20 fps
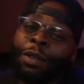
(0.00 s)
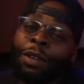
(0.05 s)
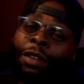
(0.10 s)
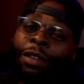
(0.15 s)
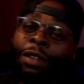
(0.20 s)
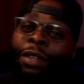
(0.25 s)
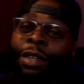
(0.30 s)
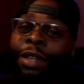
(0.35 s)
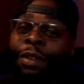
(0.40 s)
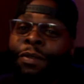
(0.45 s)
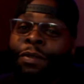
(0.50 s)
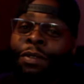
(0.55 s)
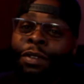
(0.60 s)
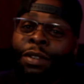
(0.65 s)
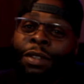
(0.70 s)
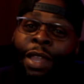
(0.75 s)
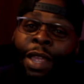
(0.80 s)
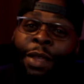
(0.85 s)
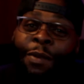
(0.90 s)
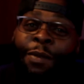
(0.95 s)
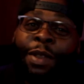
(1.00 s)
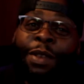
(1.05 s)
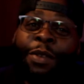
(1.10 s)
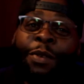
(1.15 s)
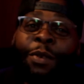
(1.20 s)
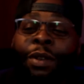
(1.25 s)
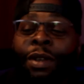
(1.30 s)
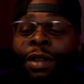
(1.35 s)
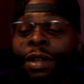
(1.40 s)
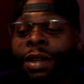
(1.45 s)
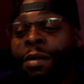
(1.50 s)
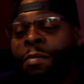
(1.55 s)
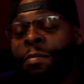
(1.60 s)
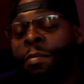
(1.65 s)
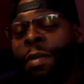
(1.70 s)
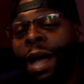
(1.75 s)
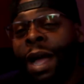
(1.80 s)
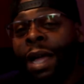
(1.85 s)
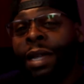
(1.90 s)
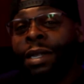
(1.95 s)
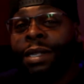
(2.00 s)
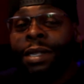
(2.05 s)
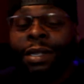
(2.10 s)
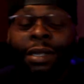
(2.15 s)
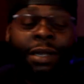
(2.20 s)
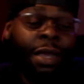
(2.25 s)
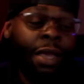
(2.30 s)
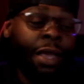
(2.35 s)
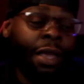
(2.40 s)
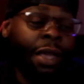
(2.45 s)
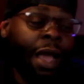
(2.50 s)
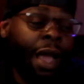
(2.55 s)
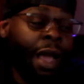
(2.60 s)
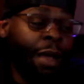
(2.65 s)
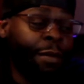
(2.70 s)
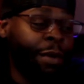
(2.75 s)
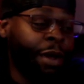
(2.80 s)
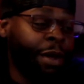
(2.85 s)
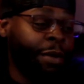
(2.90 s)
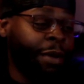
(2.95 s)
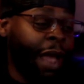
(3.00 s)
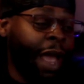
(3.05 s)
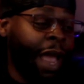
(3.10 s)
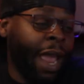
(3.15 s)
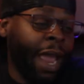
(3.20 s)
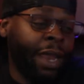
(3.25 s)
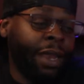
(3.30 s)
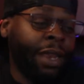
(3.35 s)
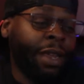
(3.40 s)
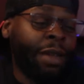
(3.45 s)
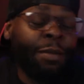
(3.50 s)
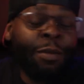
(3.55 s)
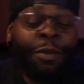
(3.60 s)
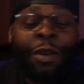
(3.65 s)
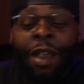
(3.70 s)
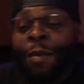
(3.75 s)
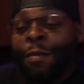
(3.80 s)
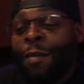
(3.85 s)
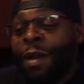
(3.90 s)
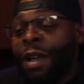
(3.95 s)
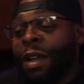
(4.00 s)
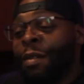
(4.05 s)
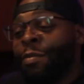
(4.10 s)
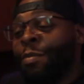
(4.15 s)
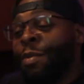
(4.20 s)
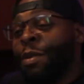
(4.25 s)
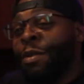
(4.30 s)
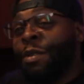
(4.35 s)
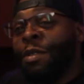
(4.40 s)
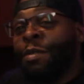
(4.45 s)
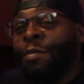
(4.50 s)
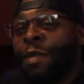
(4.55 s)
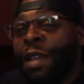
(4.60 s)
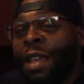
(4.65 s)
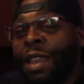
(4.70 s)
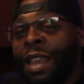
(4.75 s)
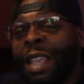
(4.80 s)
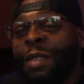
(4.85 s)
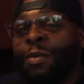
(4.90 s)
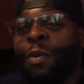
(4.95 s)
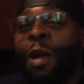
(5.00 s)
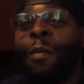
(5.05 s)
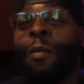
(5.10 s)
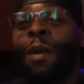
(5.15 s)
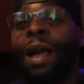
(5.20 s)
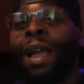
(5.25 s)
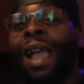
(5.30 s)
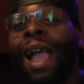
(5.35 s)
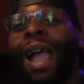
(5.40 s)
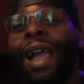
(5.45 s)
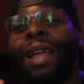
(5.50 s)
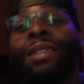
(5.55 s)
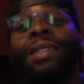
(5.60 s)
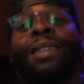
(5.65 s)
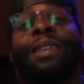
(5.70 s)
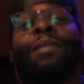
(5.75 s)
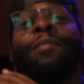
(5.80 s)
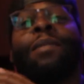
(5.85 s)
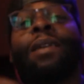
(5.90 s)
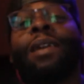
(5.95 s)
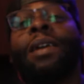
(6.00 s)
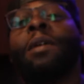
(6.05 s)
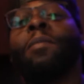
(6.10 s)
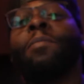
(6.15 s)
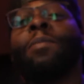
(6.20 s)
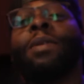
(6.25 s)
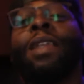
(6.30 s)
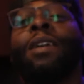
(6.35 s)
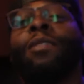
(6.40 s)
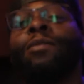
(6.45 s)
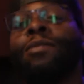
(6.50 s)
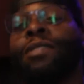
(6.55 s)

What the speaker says: a little different today. We doing an unboxing. I had to upgrade my computer, man. That's why my content been coming out